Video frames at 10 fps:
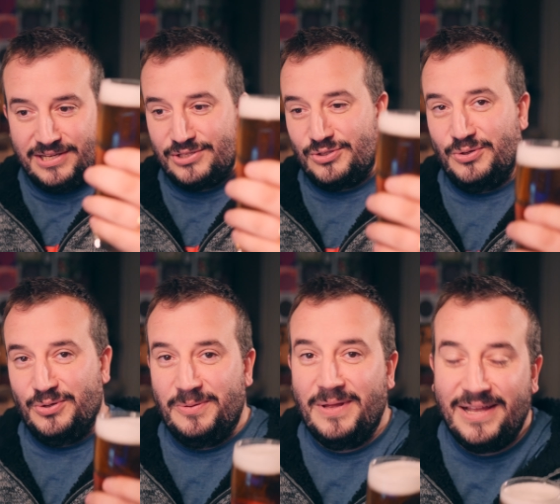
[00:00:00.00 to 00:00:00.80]

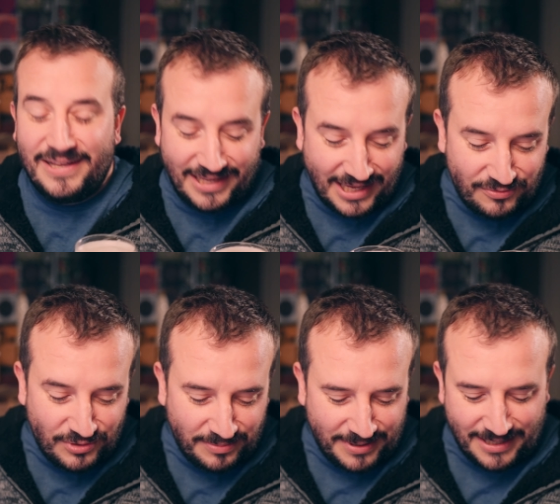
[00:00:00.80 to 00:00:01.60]
so can't
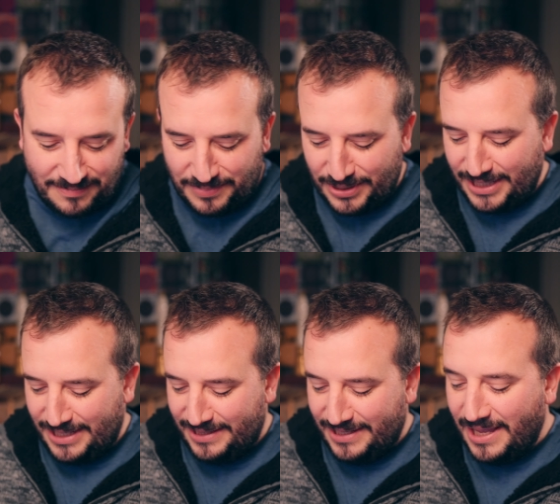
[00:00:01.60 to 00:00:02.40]
really be
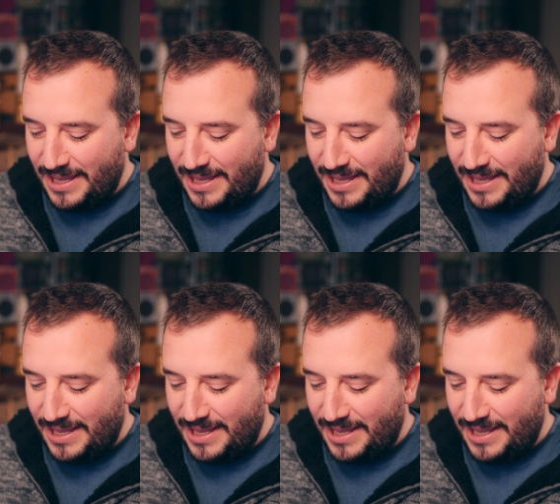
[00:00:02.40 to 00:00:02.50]
complaining.